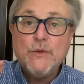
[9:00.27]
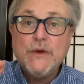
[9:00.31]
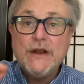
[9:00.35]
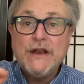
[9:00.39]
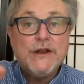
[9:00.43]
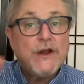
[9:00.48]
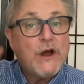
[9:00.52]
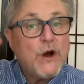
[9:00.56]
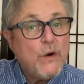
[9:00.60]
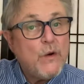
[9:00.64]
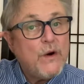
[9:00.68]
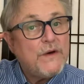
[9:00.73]
we
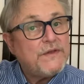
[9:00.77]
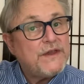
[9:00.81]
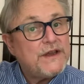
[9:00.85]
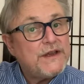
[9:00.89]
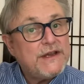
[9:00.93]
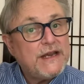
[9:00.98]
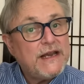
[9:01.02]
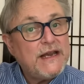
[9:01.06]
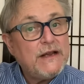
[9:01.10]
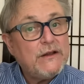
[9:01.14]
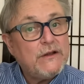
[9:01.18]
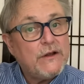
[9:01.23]
know what the
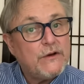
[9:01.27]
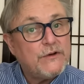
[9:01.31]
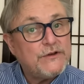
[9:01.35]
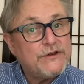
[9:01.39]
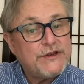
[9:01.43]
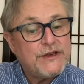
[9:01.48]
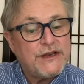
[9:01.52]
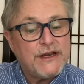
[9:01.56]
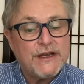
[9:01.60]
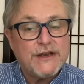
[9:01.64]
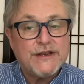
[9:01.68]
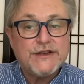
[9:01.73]

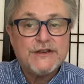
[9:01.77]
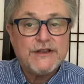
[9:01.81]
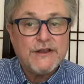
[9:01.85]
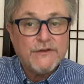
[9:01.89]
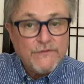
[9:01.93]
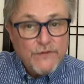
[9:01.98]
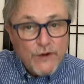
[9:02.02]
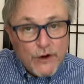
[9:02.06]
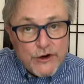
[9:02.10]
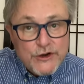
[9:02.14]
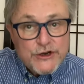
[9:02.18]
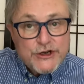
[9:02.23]
telos is, the
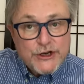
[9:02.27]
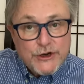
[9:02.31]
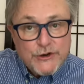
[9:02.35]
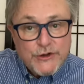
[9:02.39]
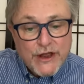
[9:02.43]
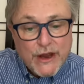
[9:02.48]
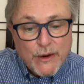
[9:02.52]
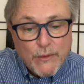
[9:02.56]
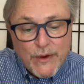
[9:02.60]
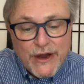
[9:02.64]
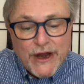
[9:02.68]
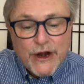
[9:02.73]
virtue
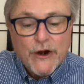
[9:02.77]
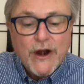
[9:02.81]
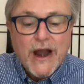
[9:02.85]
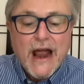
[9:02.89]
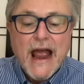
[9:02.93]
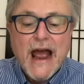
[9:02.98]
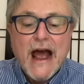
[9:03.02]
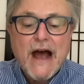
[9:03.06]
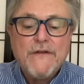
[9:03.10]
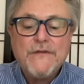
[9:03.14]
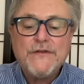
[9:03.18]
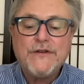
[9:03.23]
that we are
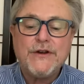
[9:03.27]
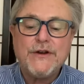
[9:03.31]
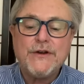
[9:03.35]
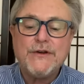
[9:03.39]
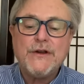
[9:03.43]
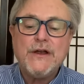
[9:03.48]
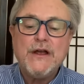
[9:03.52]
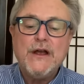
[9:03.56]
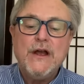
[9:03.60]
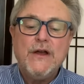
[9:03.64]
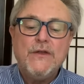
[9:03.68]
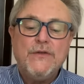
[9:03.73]

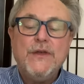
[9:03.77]
after,